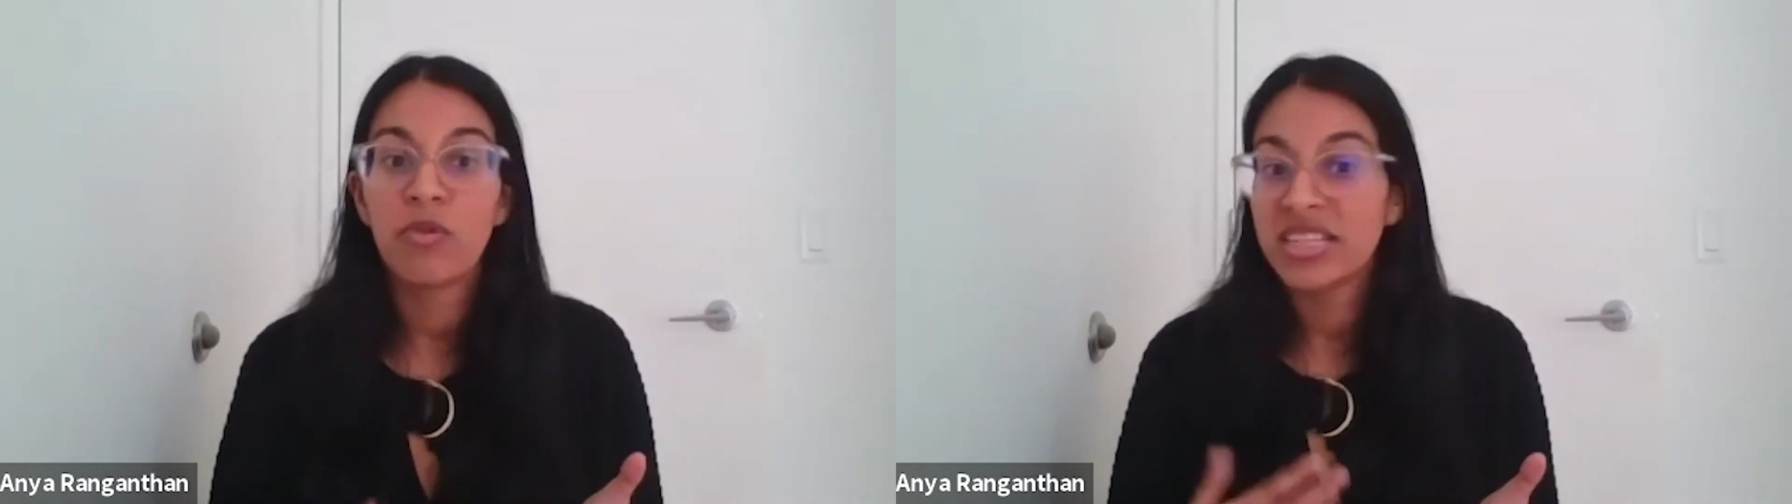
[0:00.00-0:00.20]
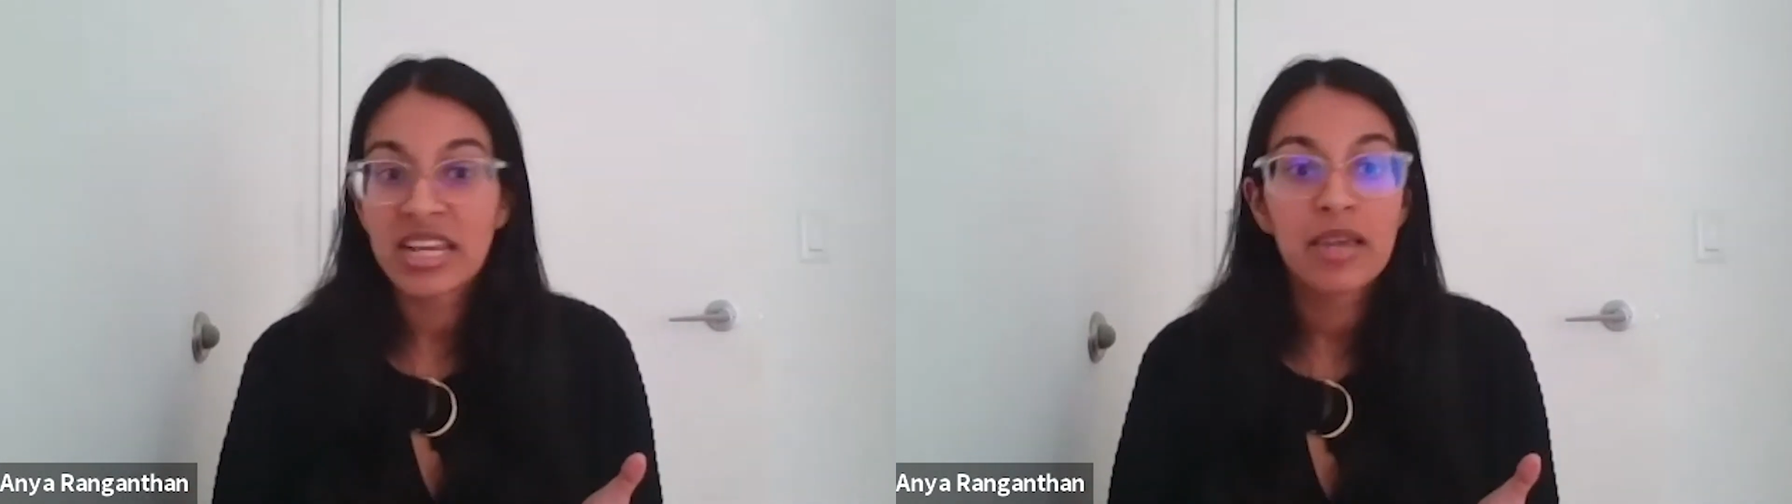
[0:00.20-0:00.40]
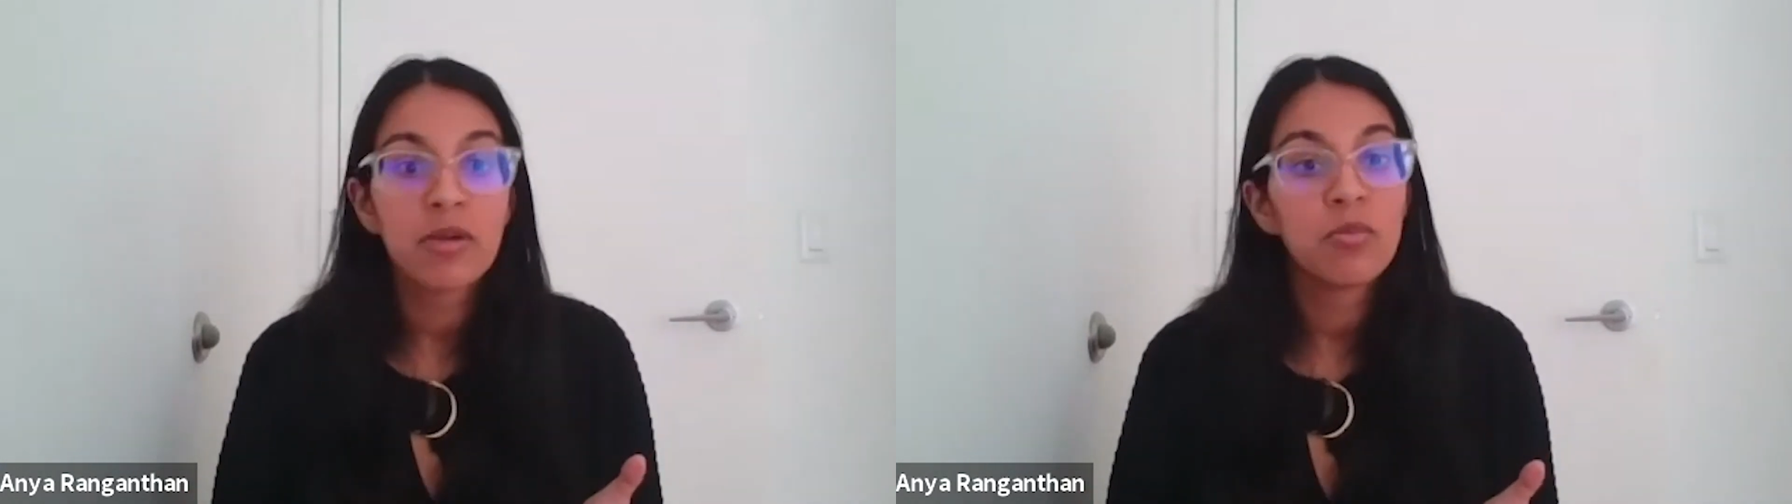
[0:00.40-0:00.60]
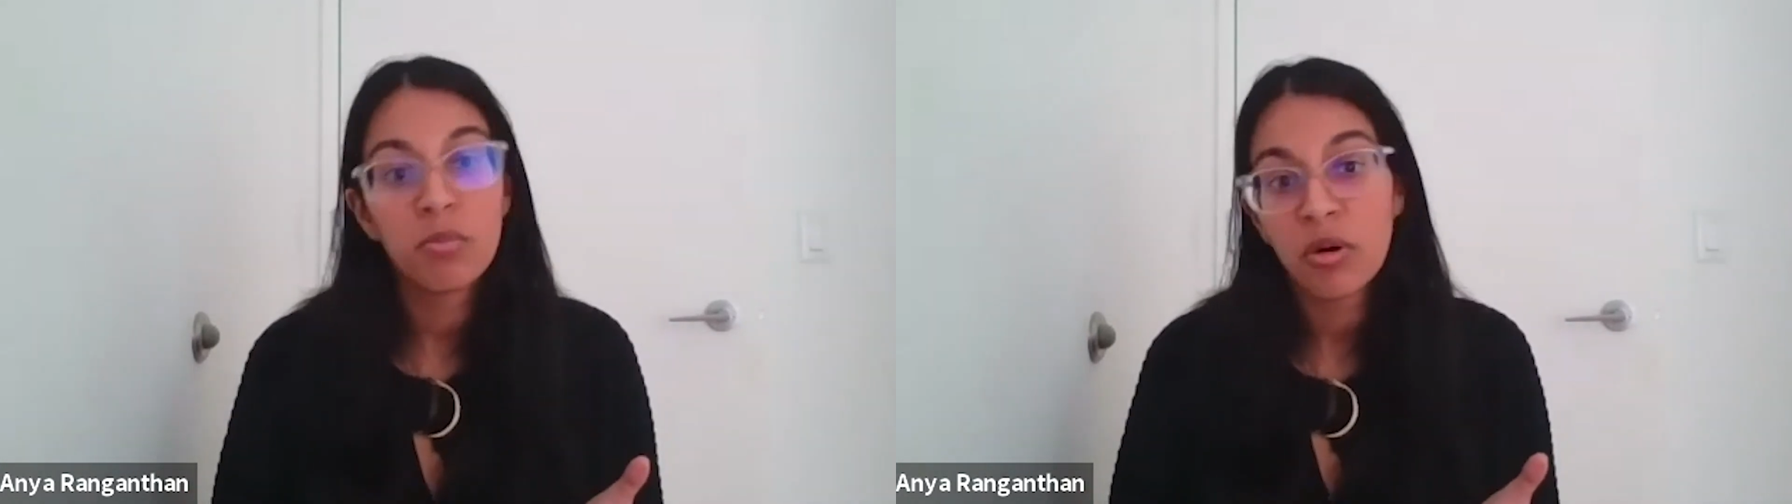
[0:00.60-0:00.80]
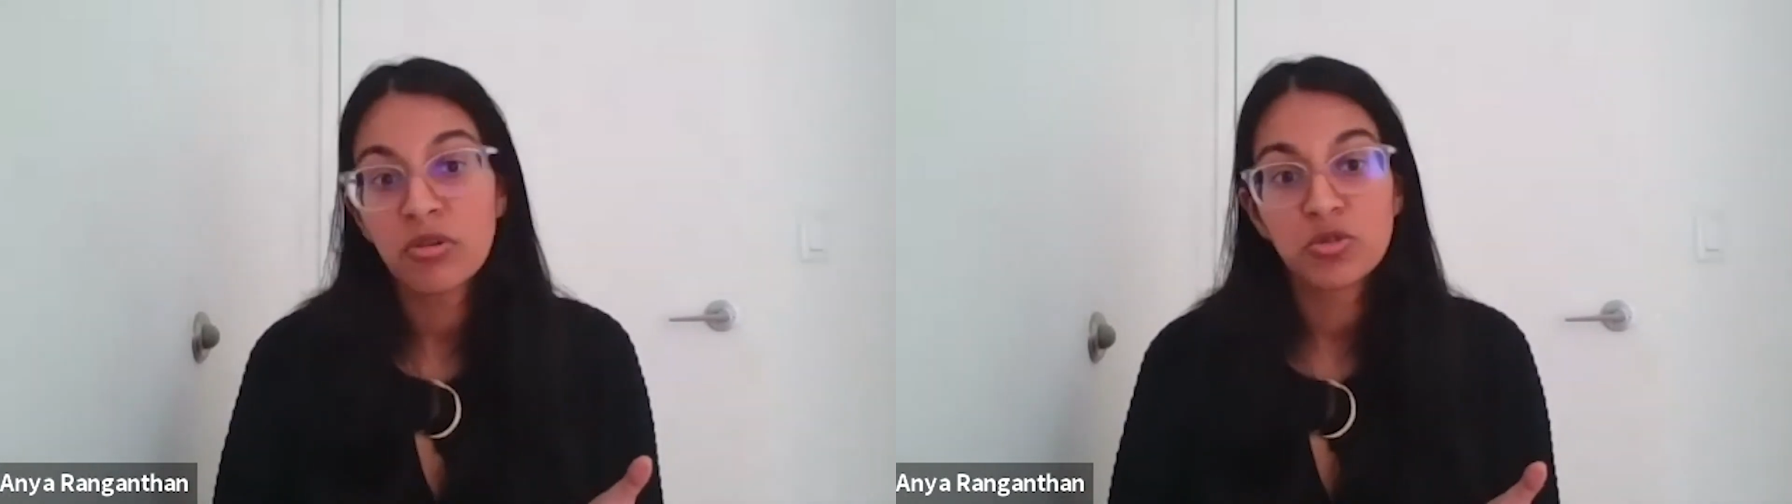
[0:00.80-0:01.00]
resonate
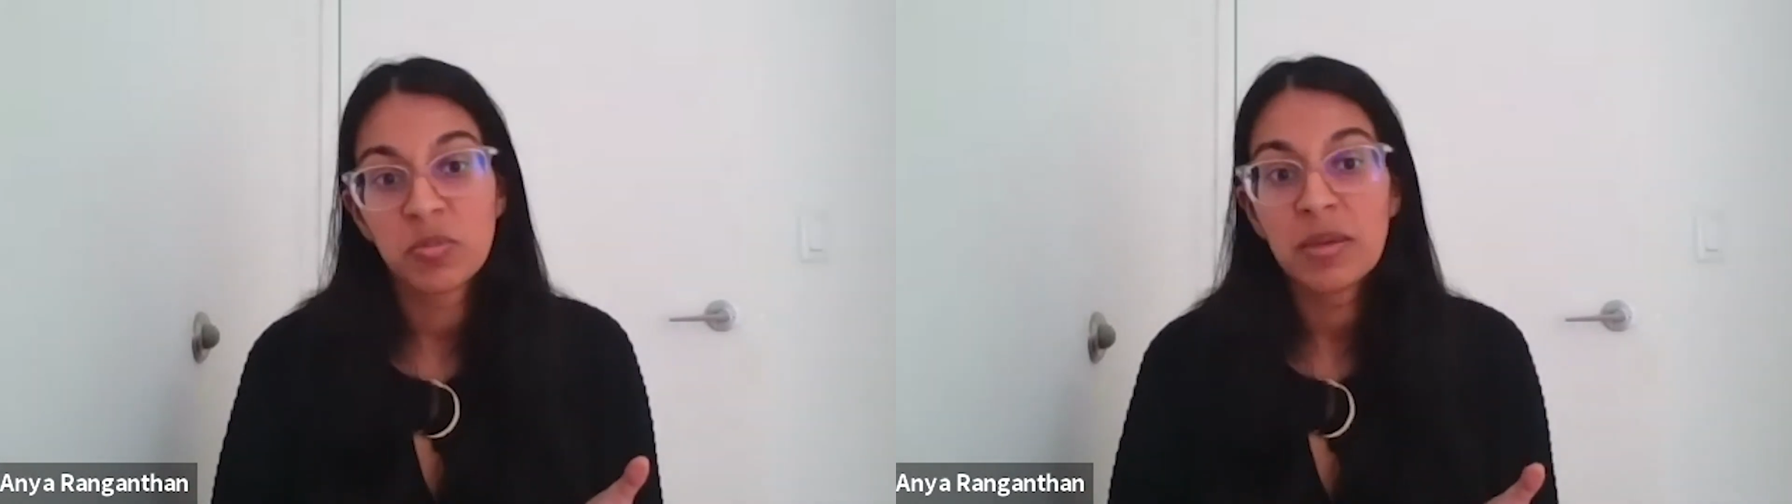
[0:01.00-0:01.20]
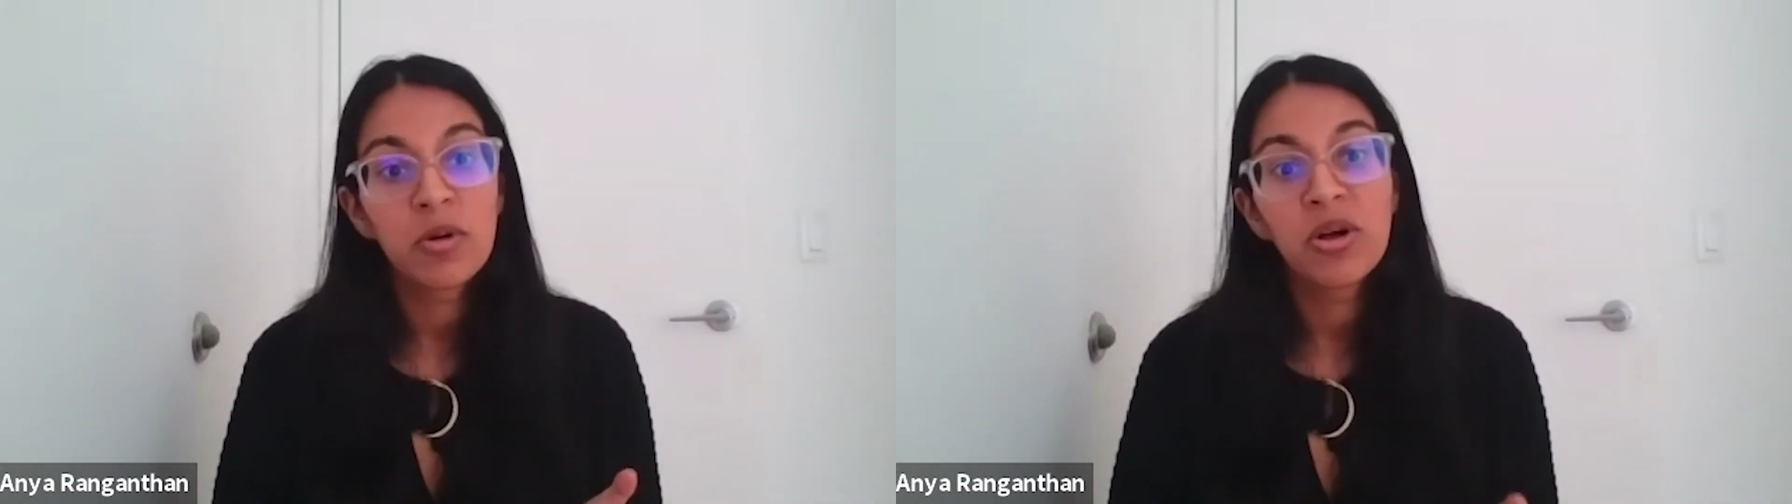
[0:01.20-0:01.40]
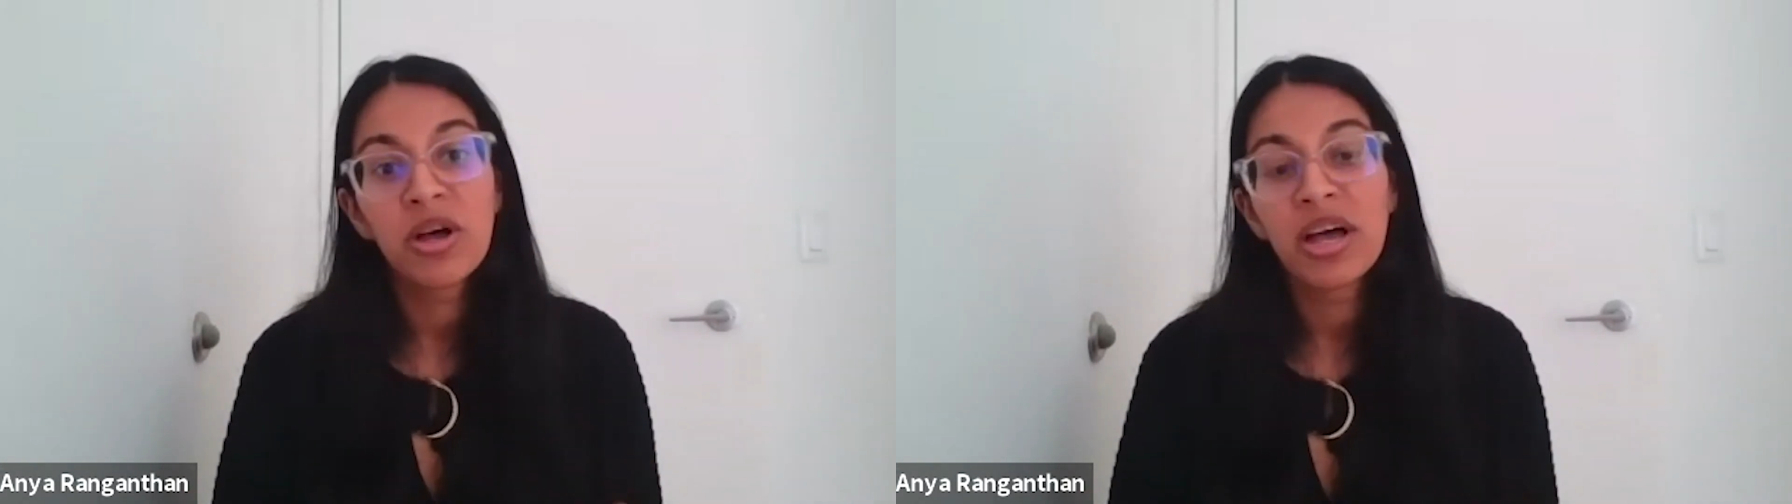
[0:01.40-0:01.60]
most with people,